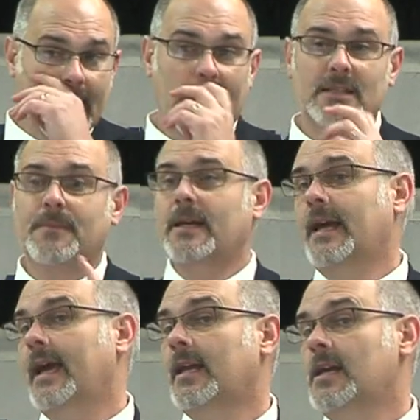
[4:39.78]
I got to be in
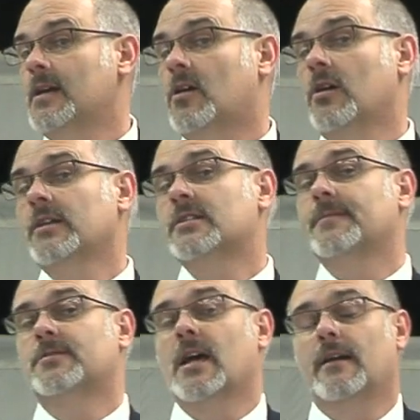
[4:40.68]
Haiti in
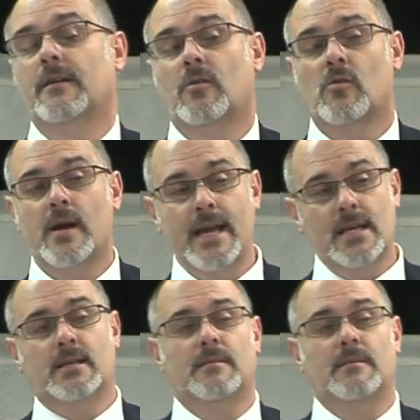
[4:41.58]
August. It's kind of great